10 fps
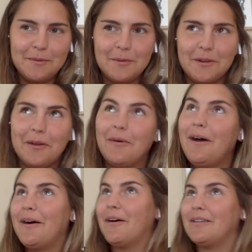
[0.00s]
people are like,
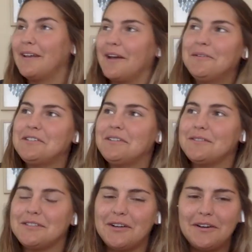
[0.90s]
"Wow, like I wish I
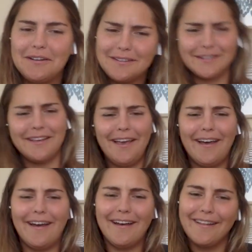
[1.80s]
was tall," and I was like,
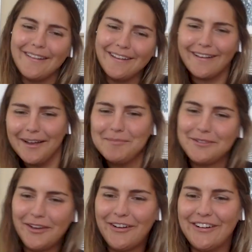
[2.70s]
"Yeah, like I'm
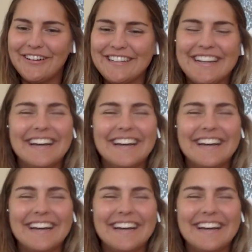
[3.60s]
tall,"